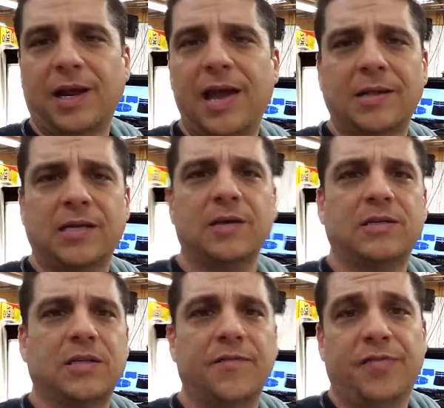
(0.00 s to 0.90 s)
I got a ton of
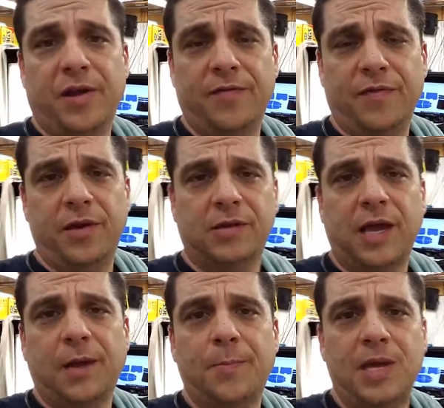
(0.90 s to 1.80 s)
stuff there for you to
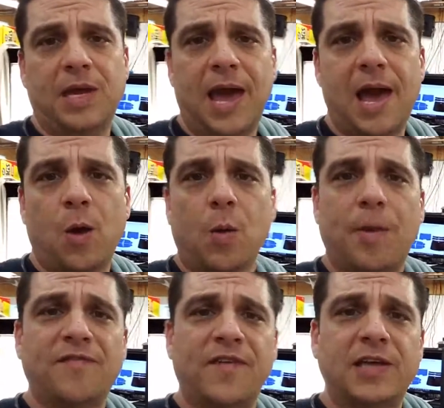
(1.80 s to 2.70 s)
take a peek at, or
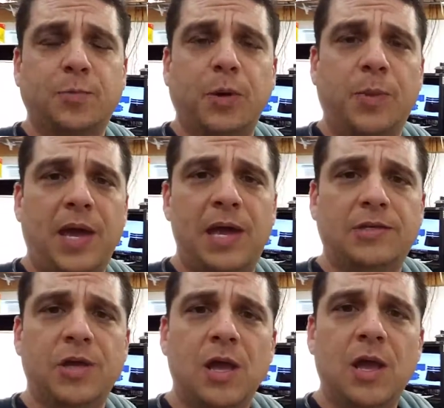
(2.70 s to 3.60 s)
my Facebook
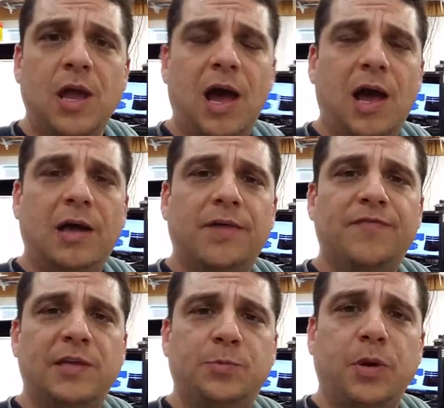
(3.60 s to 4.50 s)
page,
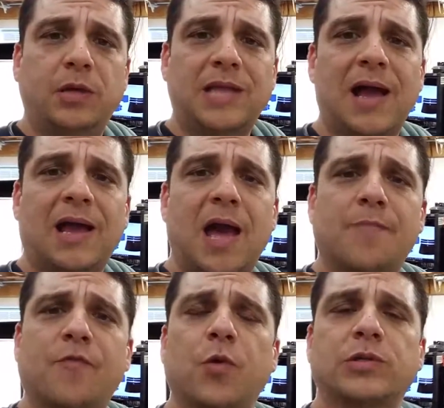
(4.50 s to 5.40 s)

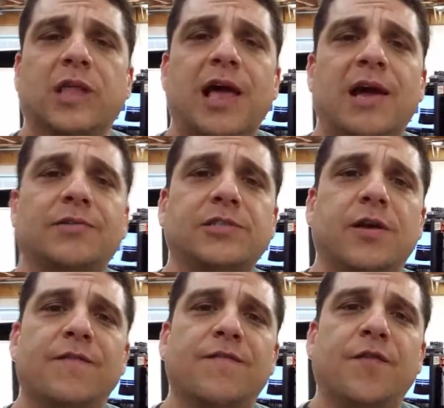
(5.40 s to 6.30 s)

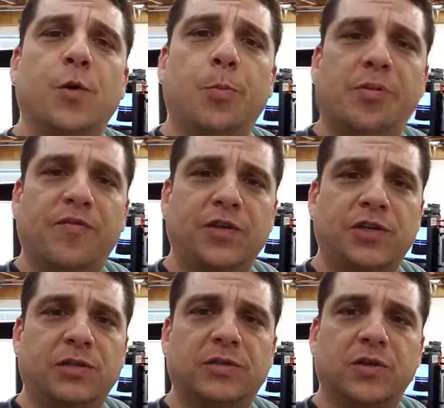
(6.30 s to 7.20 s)
facebook.com/Film
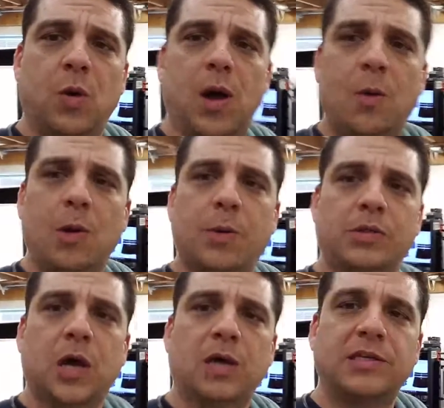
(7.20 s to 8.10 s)
Proficient. So we will
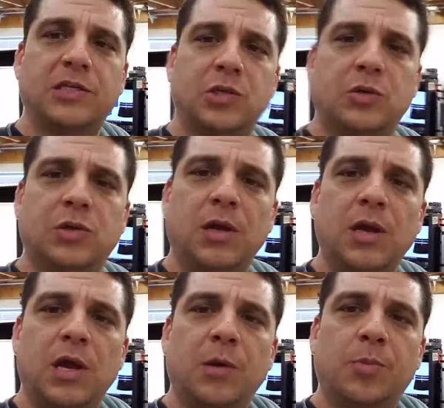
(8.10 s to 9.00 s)
talk to you soon.
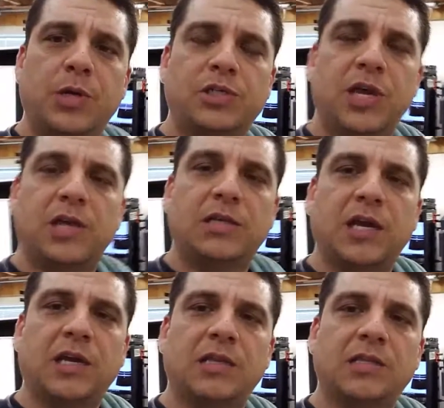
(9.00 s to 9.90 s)
Appreciate you
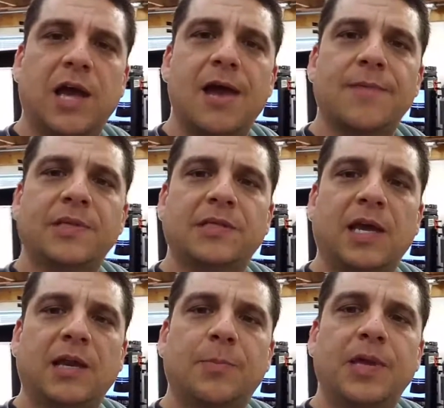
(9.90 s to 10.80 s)
taking the time,
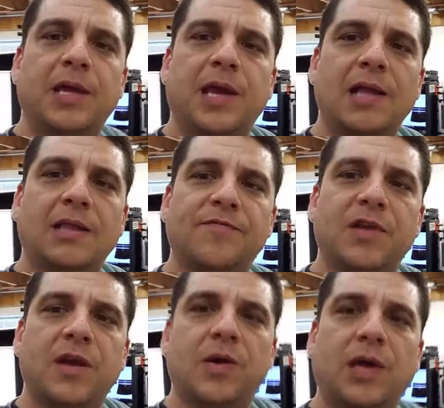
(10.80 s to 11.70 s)
taking a peek at the
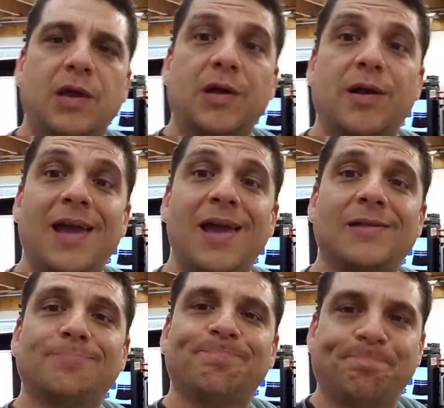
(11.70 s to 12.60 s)
video here,
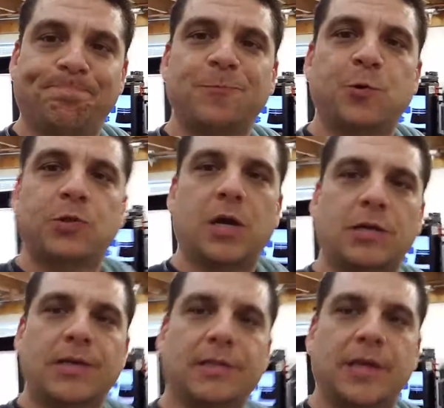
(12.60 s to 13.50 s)
and we'll
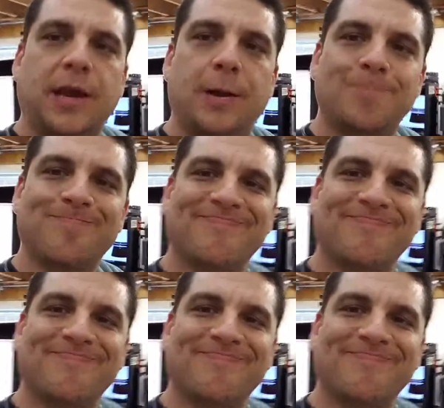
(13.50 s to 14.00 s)
talk to you. Take care.